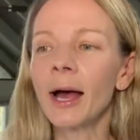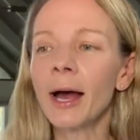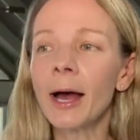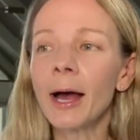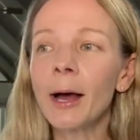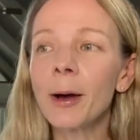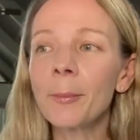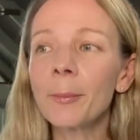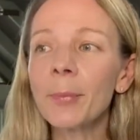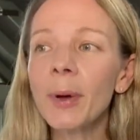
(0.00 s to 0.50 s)

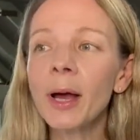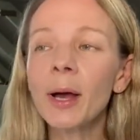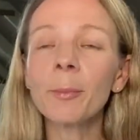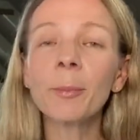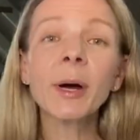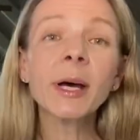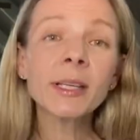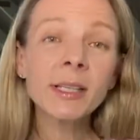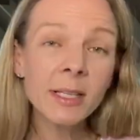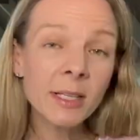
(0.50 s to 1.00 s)

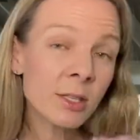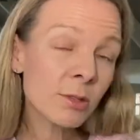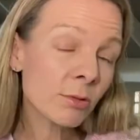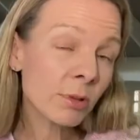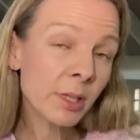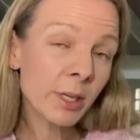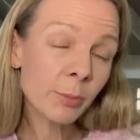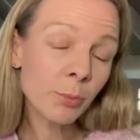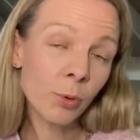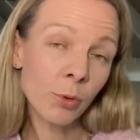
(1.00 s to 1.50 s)
But it's
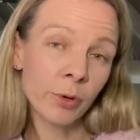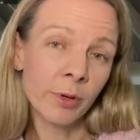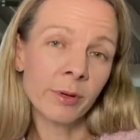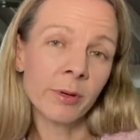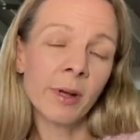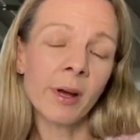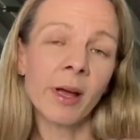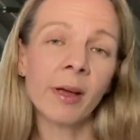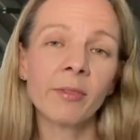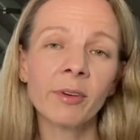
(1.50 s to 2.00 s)
really
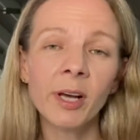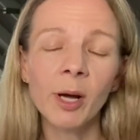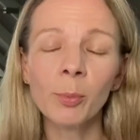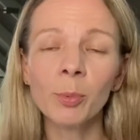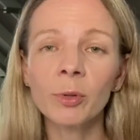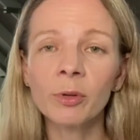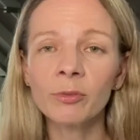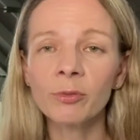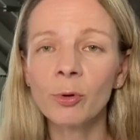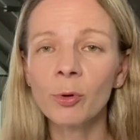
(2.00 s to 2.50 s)
important. I have a
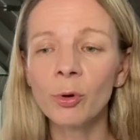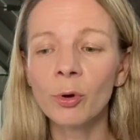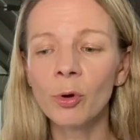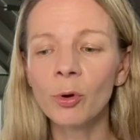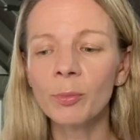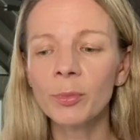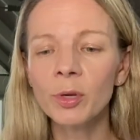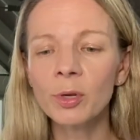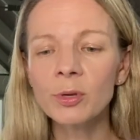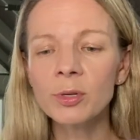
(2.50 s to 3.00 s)
couple of
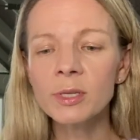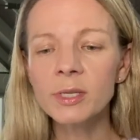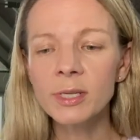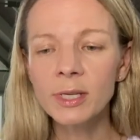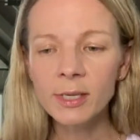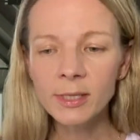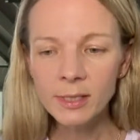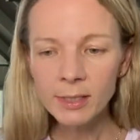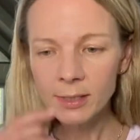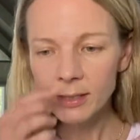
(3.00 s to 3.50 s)
autoimmune
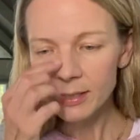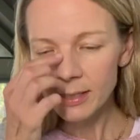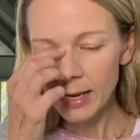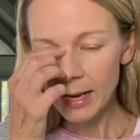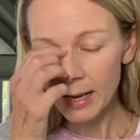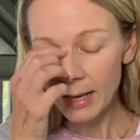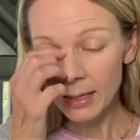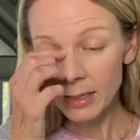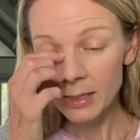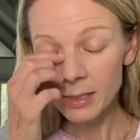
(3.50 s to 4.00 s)
diseases
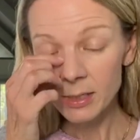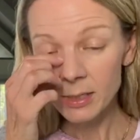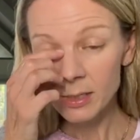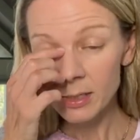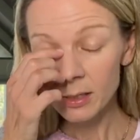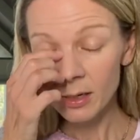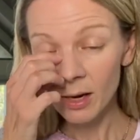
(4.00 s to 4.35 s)
and